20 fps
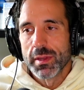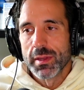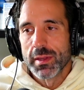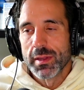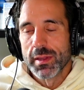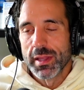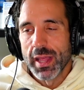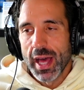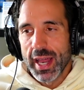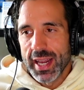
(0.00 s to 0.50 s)

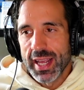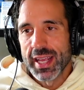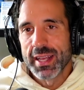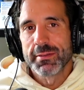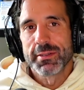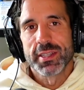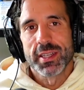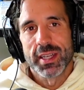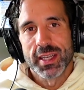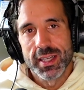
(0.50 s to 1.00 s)
letting
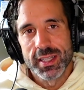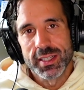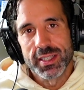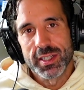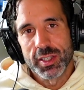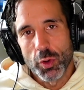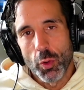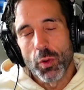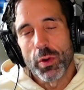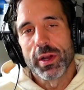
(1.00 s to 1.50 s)
his, his
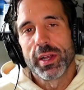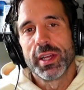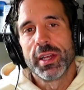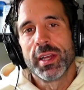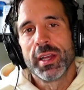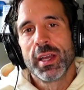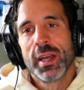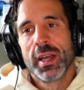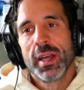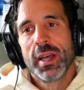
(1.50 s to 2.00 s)
story
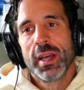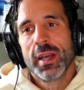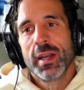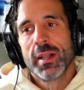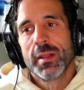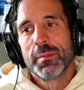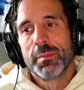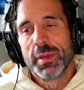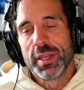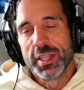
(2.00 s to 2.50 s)

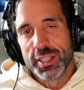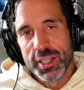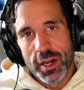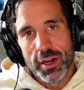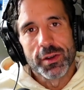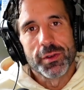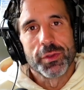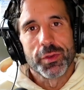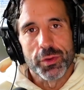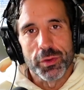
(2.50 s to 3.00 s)
be
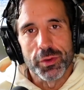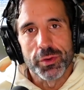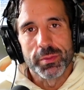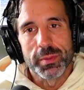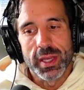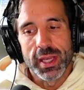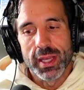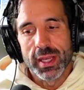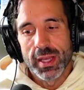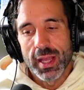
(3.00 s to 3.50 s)
shared through
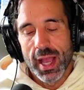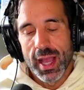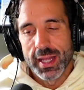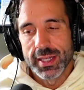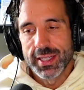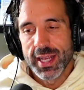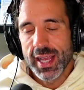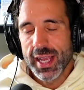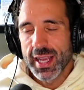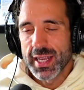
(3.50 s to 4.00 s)
me, and
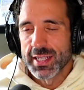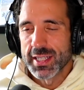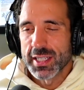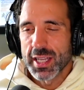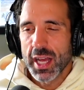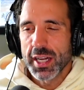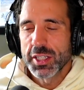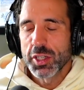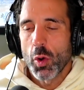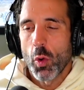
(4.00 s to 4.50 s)
taking
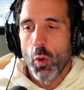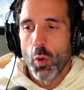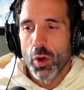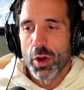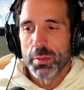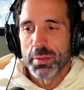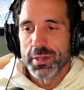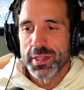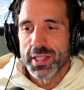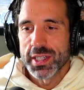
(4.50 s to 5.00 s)
such a
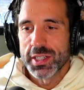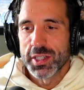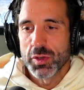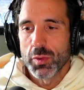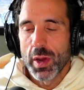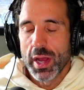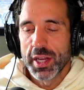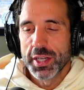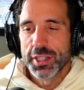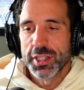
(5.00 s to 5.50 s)
horrible
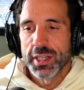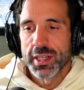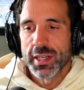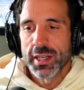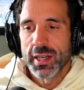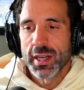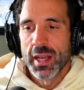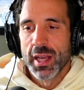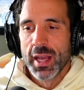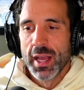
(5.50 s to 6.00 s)

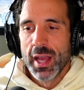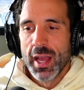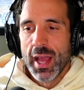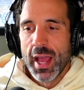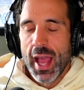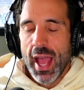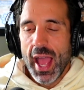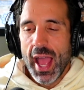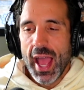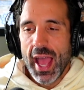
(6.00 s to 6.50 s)
situation
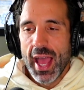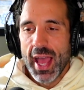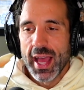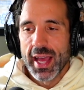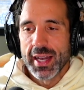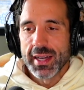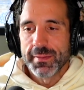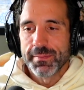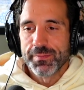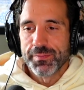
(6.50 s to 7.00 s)

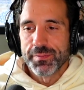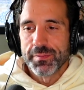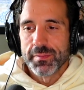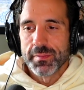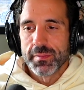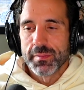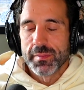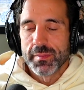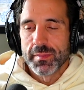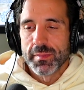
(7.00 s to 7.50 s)
and
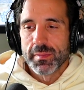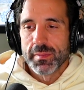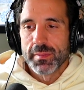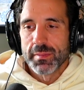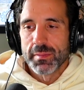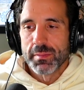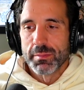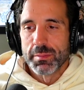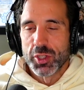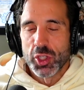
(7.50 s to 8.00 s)

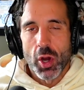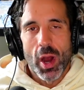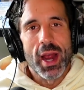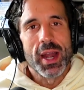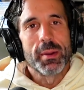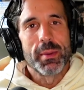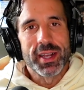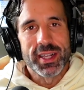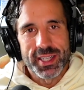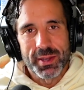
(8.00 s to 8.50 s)
trying to
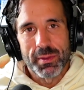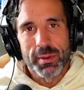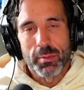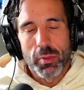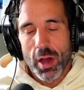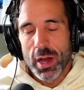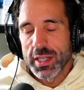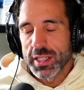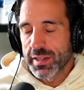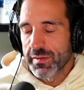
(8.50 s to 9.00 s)
make something
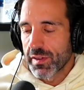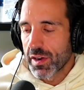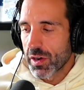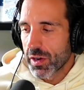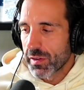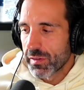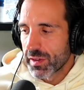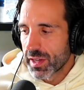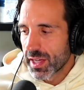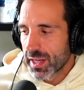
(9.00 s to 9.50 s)
positive out
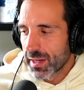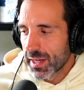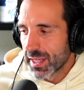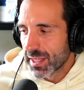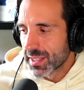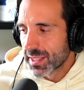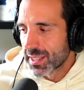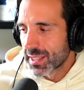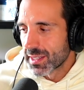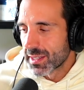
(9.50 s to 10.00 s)
of it
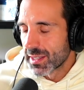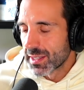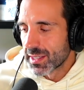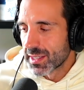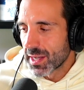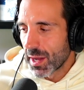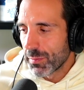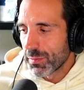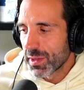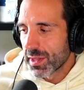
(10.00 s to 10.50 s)
is
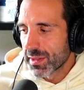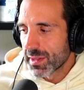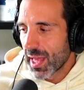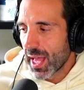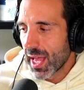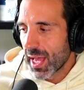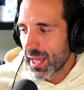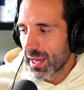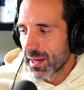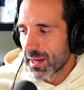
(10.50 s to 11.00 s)
something
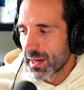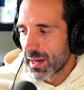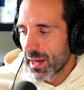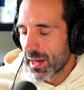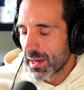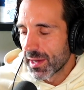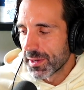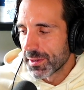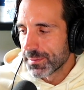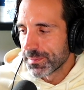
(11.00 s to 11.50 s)
that
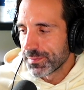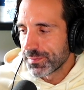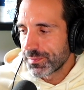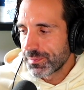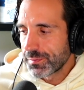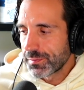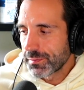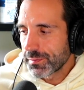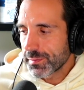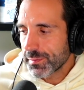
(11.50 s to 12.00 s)
um,
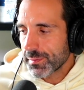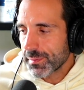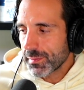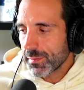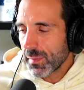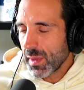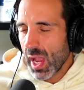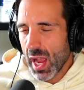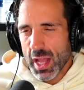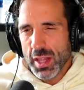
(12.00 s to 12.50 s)

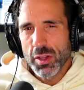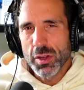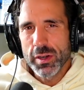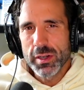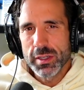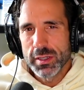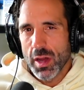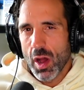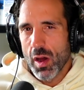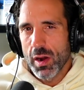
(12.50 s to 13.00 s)
I
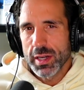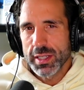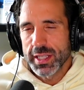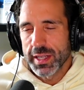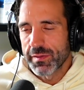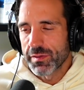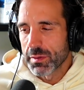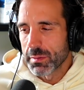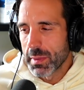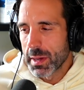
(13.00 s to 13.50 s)
learned honestly
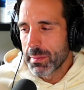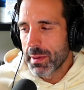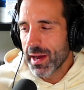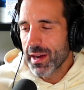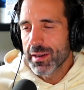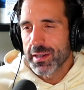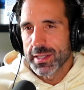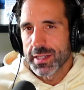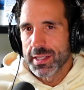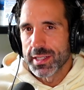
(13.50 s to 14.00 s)
from my
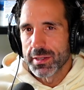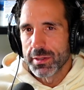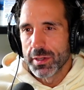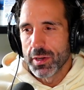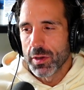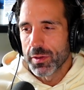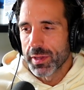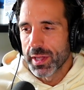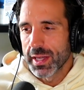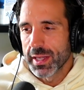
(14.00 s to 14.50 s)
parents. You
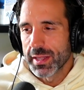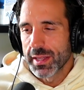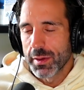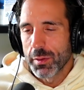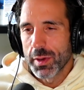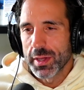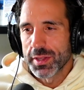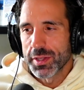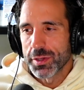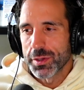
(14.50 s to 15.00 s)
know, they, they
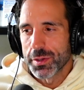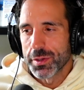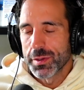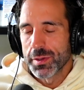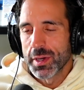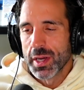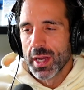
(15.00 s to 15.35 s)
went through,